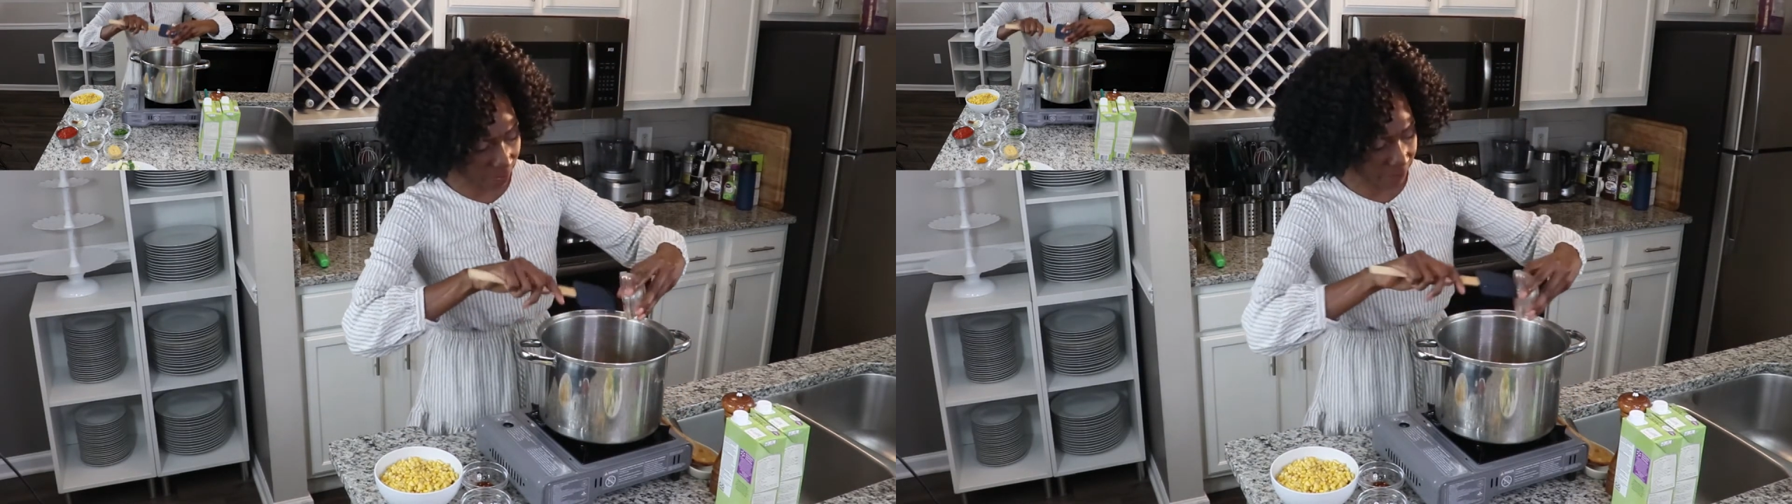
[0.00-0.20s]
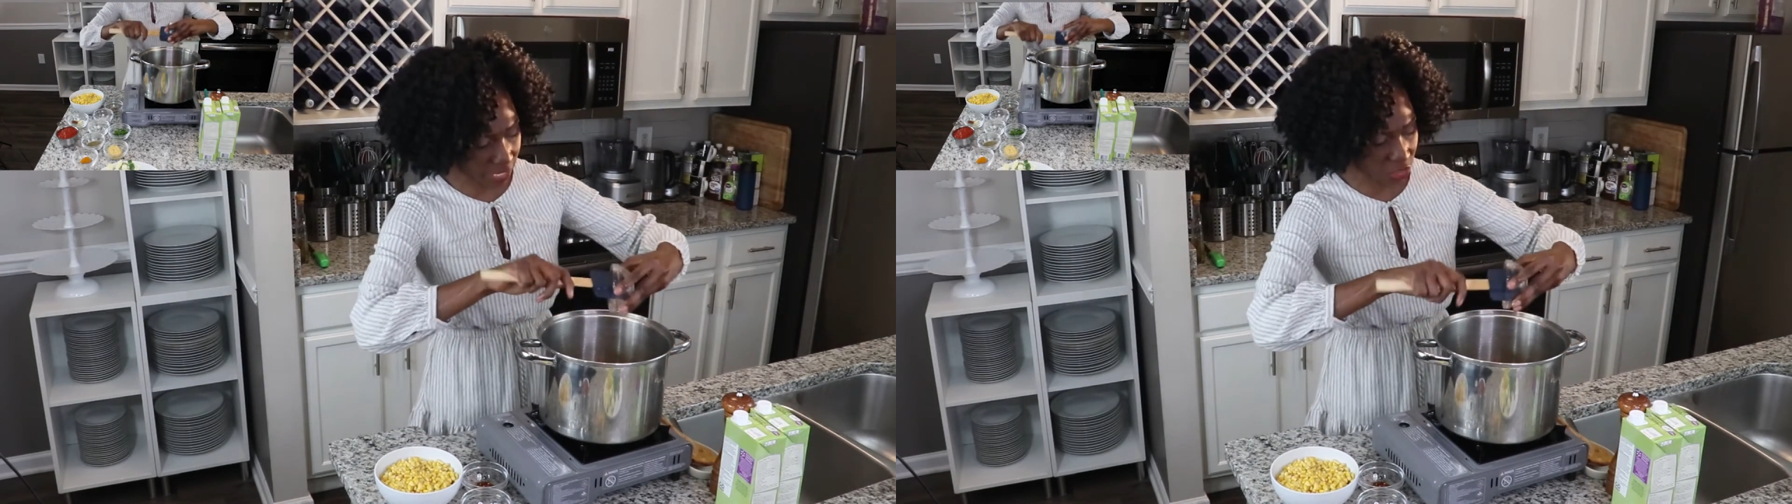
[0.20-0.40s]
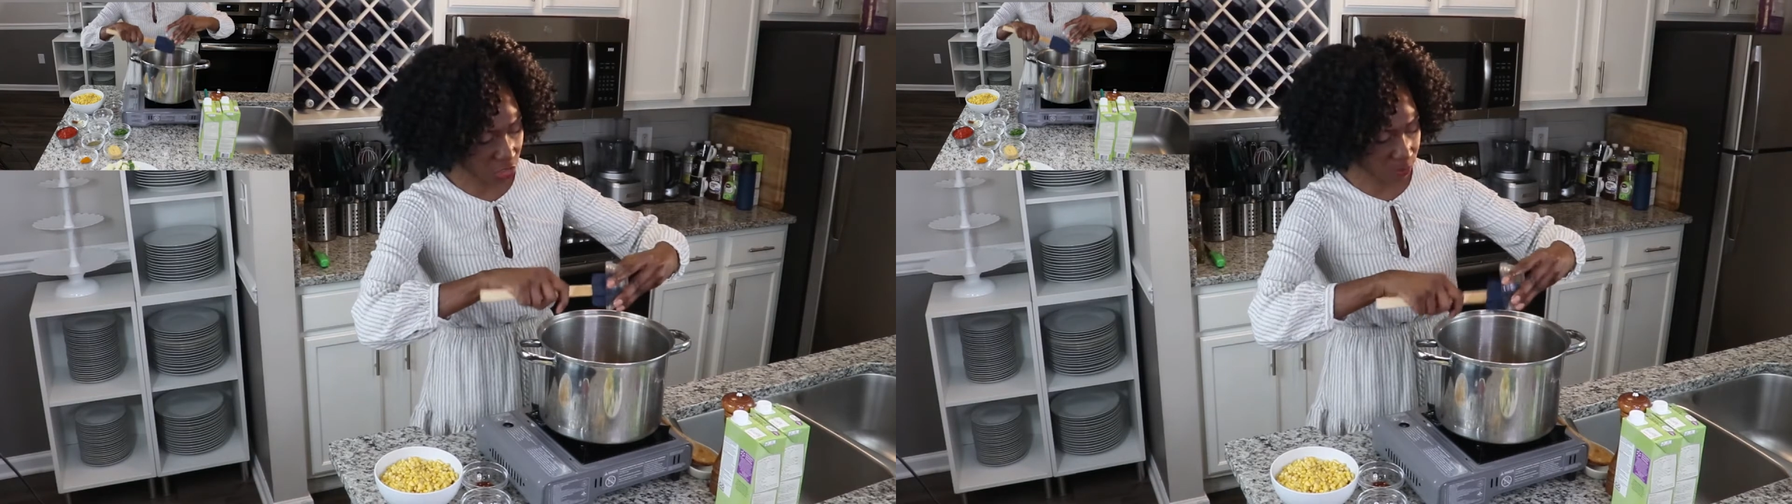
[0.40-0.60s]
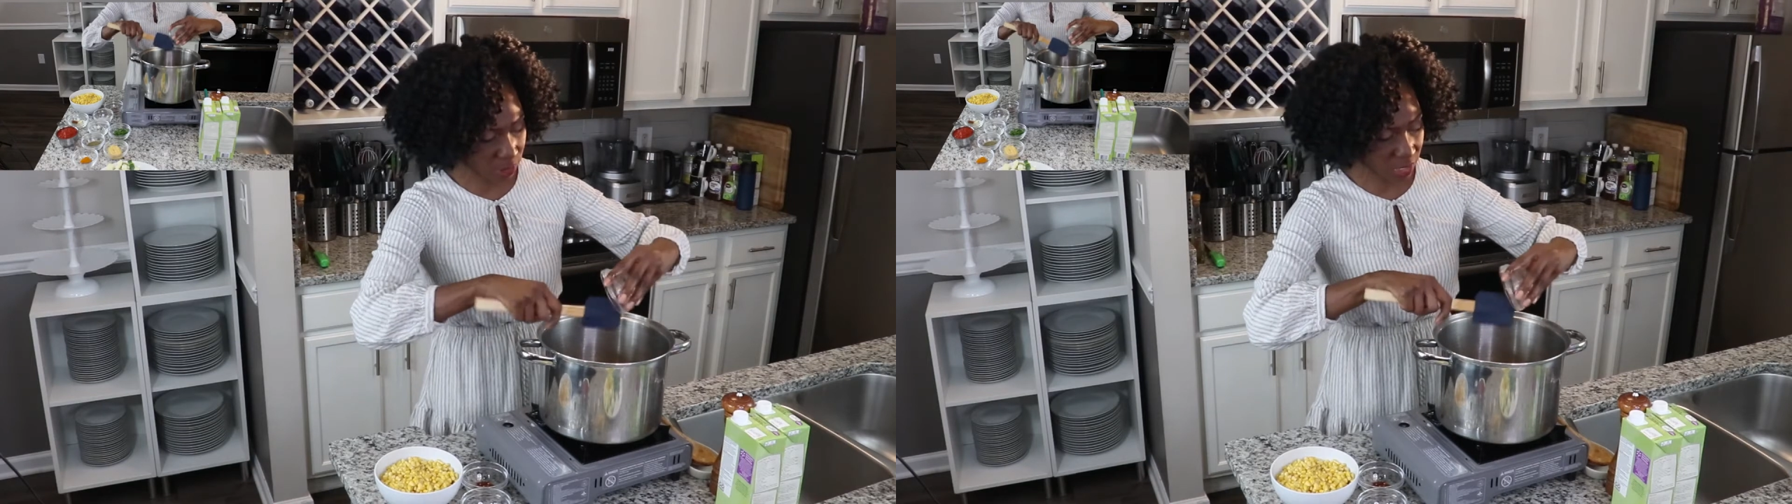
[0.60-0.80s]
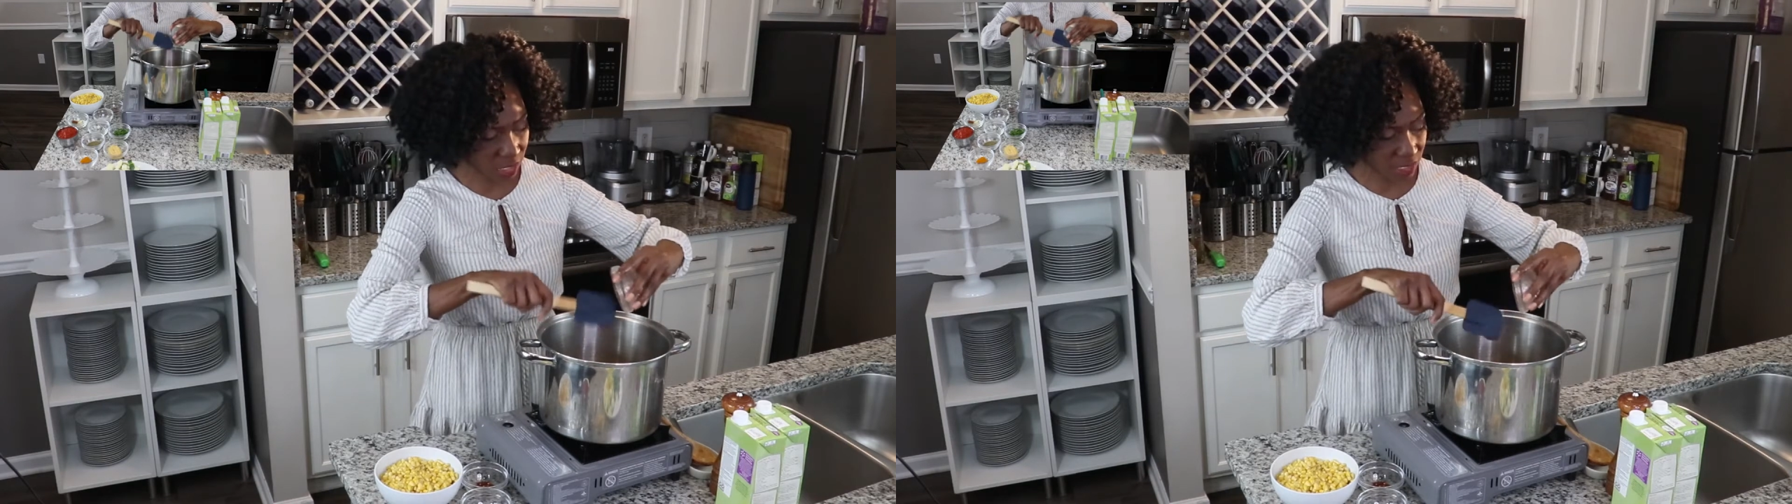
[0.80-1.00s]
my
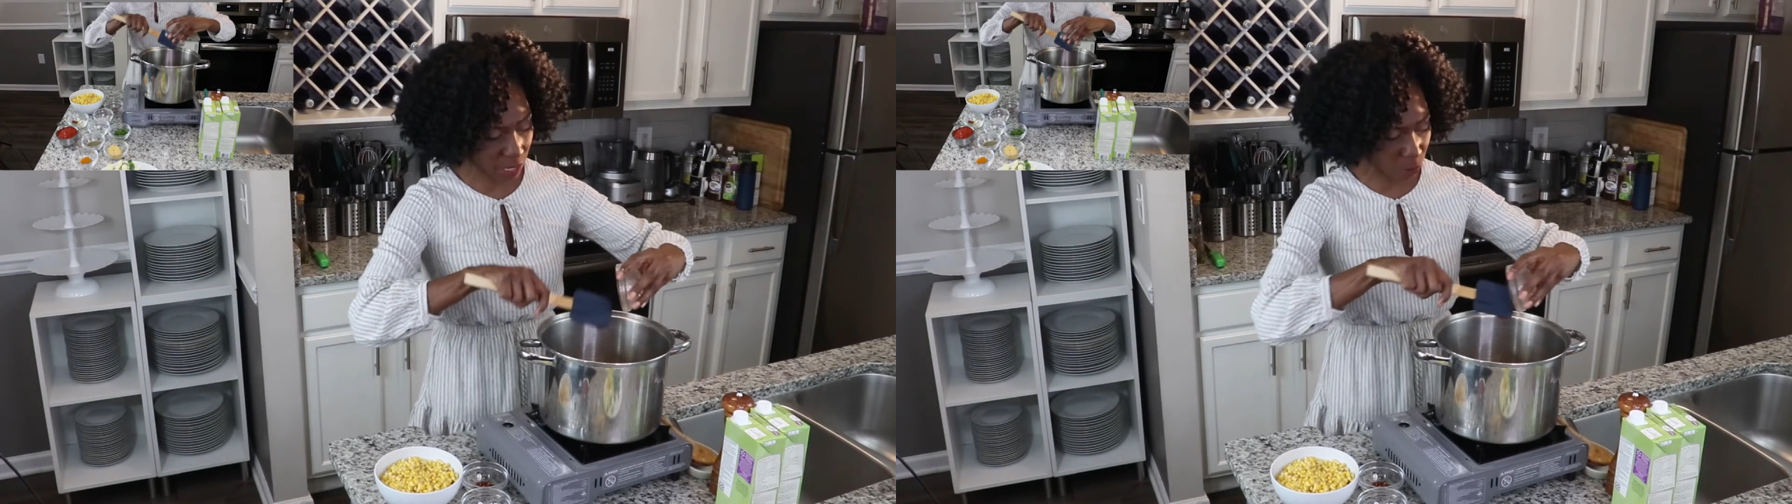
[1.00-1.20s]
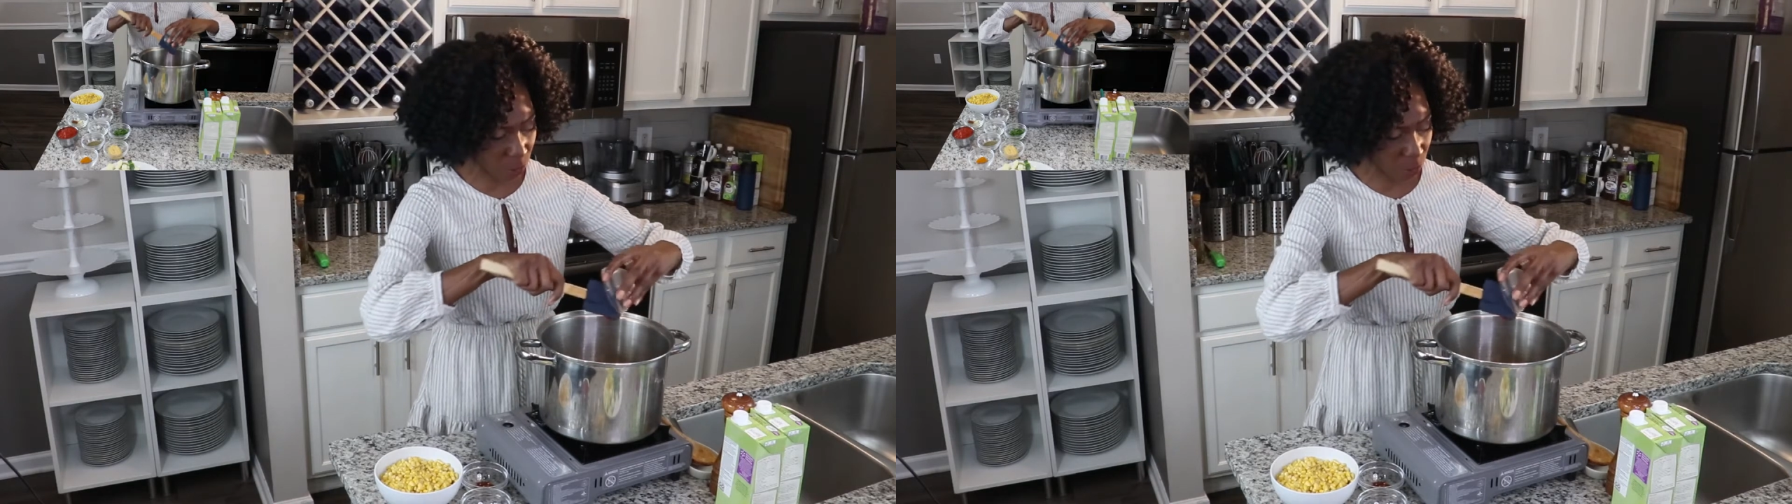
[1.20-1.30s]
vegetables because I